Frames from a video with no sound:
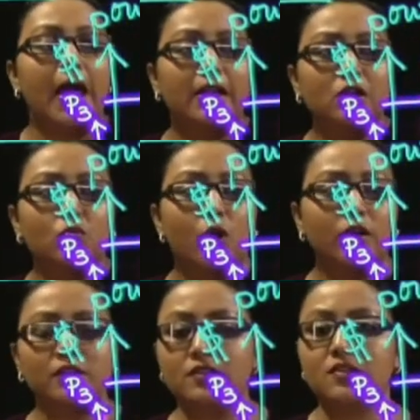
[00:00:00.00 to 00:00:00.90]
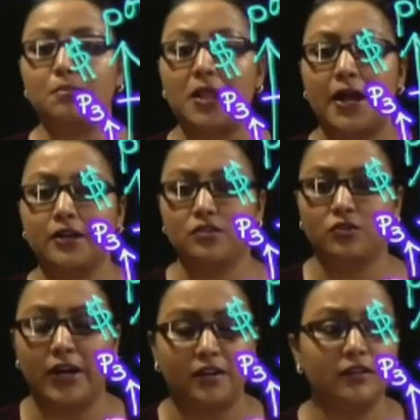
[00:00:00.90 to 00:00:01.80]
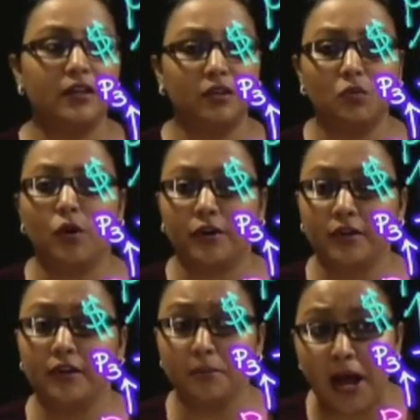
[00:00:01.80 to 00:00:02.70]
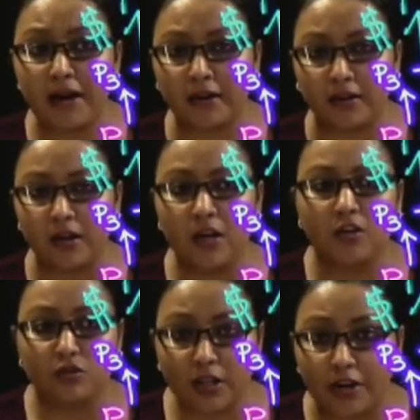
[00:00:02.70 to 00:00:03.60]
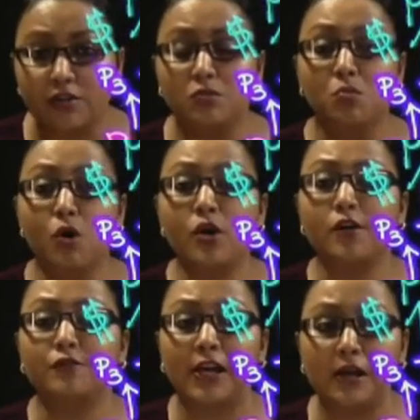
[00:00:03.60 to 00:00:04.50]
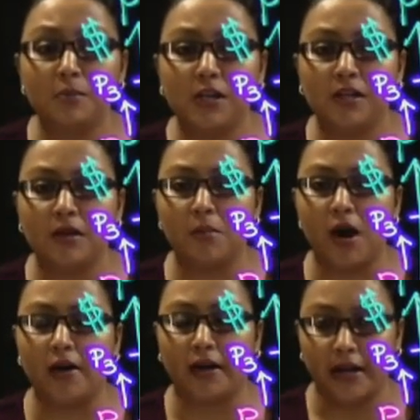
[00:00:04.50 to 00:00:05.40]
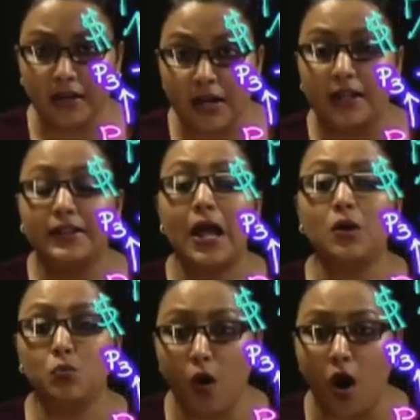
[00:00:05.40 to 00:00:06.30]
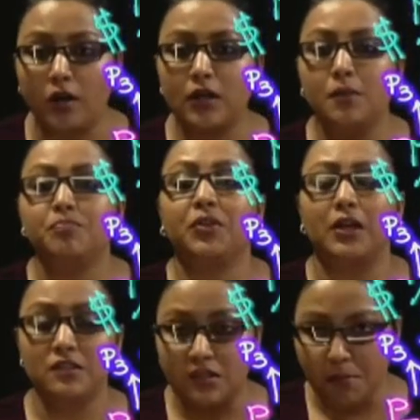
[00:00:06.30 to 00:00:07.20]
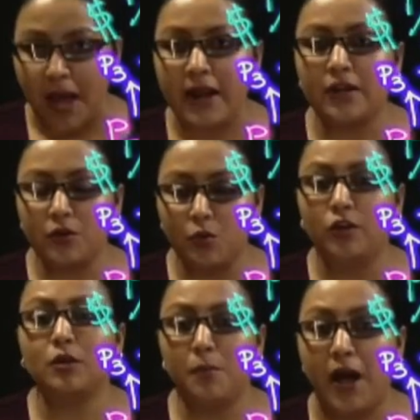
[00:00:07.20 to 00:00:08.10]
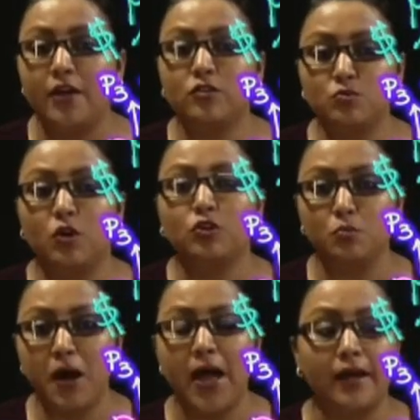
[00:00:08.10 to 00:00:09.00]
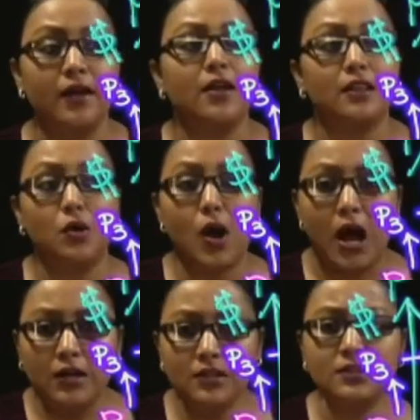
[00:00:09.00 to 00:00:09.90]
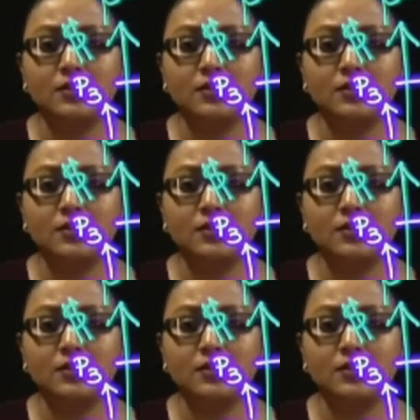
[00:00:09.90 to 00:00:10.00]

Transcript: and the quantity supplied is greater than the quantity demanded. So there is more available in the market than what is demanded, what the buyers want to buy. Now under